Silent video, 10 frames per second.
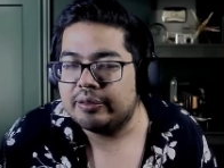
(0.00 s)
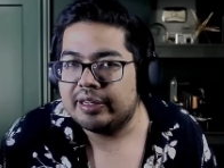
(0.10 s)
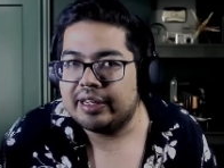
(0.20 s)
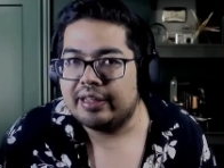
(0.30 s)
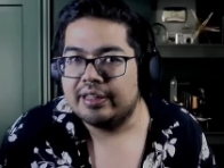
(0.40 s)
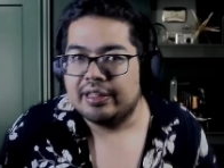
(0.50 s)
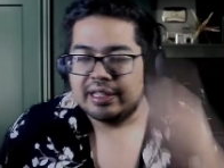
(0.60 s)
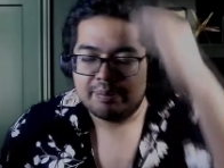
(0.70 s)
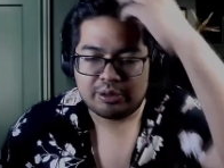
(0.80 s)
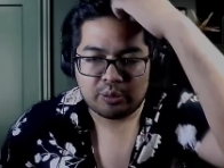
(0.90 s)
right?
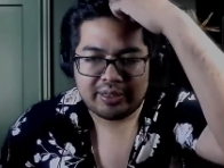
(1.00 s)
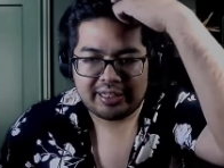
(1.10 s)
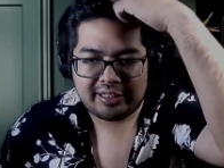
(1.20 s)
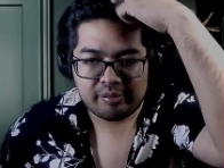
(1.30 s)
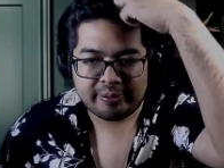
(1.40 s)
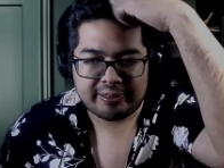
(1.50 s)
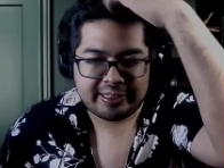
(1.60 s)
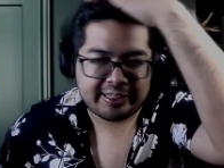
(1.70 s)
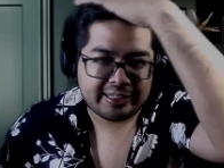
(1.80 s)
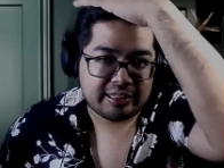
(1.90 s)
But the way that he's been
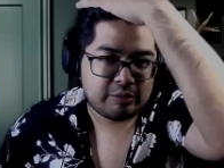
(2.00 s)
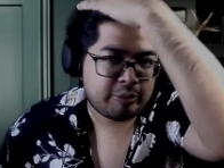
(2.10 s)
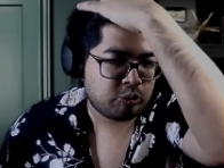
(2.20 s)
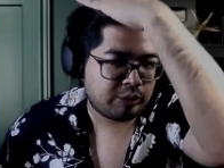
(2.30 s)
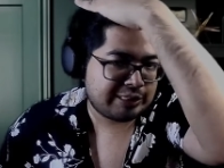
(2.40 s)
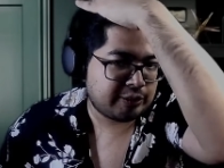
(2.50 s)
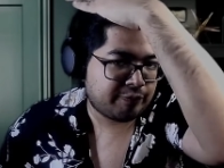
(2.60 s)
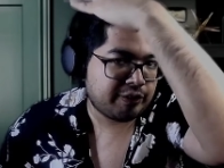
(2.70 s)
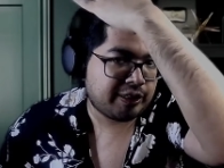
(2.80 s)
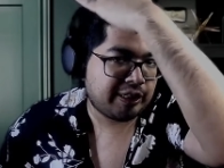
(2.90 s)
leading it, he's been way
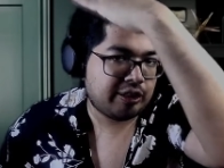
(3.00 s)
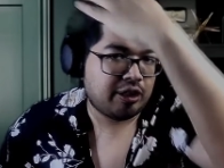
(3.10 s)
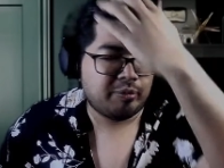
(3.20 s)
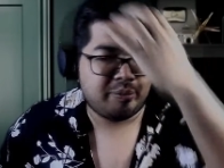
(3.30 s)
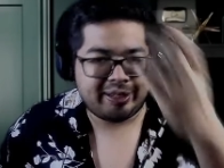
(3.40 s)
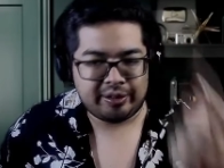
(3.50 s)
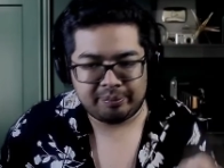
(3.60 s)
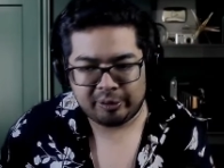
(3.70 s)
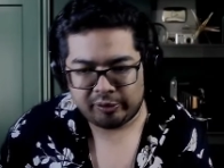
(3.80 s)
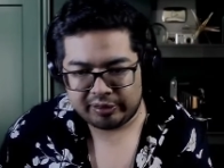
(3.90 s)
too fucking calm about
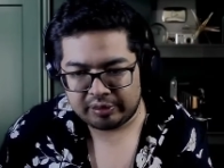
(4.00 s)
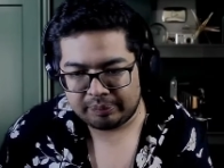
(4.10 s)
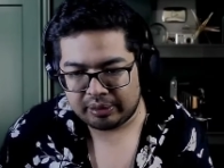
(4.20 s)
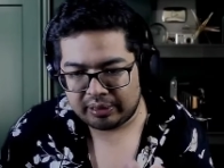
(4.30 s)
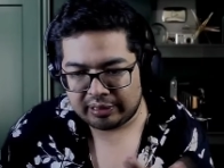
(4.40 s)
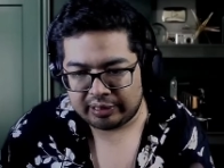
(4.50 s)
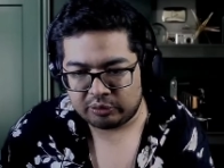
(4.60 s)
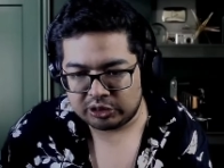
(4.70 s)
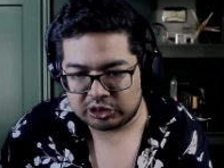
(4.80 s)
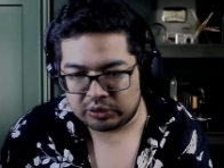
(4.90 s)
it. Mirroring the body
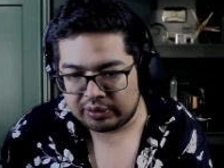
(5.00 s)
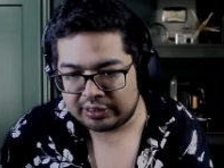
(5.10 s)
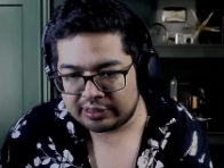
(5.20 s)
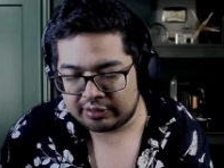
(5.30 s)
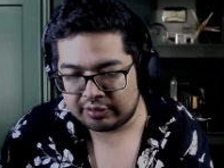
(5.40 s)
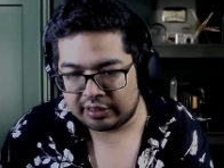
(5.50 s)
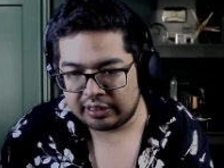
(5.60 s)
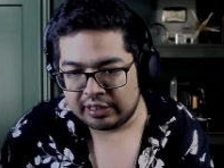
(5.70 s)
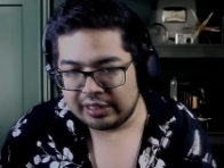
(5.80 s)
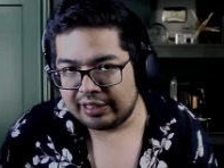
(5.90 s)
language, doing these
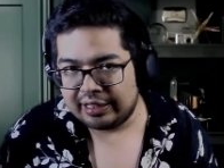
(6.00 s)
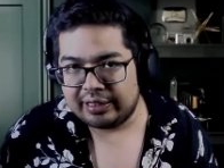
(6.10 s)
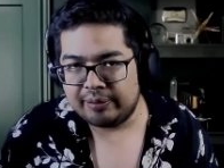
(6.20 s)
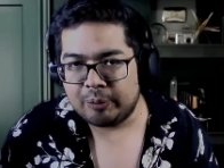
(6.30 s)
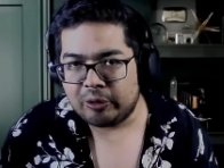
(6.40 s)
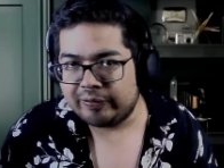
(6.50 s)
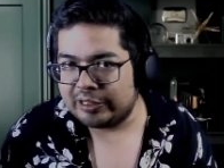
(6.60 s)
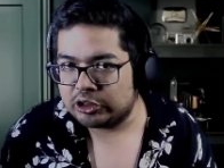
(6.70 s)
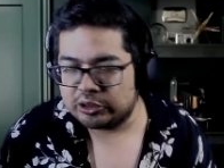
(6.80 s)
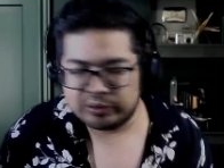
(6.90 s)
like
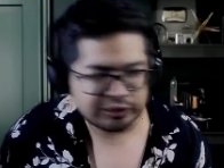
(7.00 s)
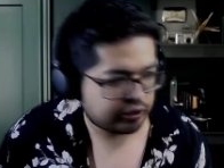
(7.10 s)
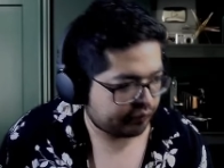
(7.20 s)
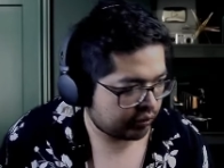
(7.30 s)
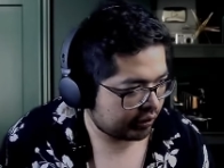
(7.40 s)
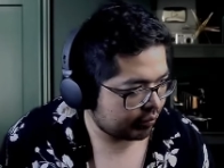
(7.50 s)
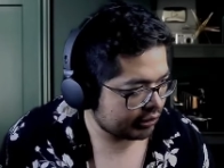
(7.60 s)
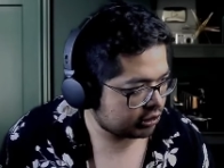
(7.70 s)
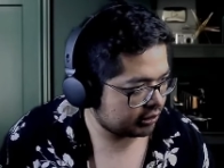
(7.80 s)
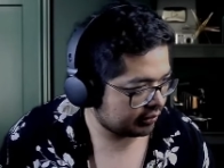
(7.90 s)
motivational interviewing
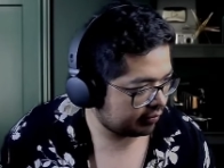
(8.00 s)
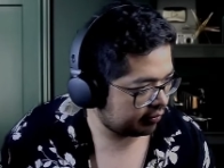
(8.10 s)
questions.